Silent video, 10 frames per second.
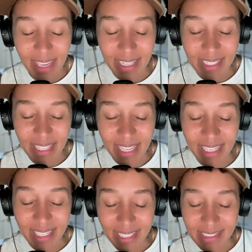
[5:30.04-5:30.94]
And
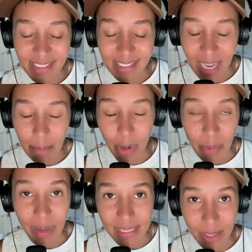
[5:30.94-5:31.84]
it just I
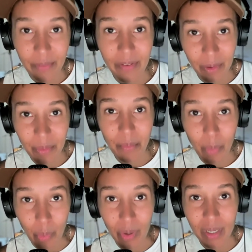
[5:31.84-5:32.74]
burn myself out
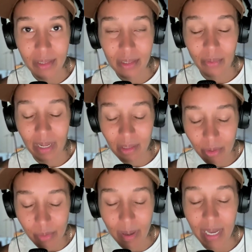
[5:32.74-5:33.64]
more. So when I
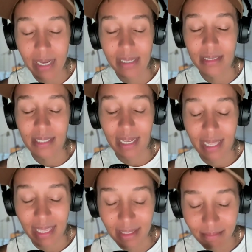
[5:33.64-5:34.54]
close my eyes, I
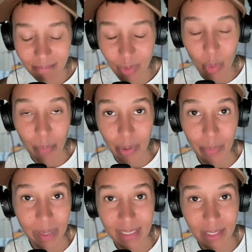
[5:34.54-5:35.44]
like don't
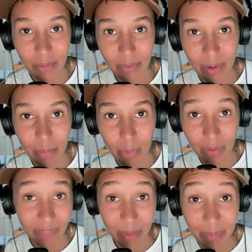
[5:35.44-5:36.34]
burn myself out more,
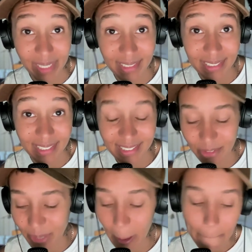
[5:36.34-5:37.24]
if that makes sense.
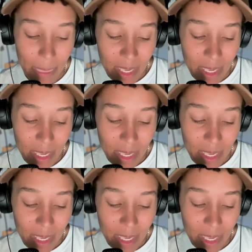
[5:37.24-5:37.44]
Okay.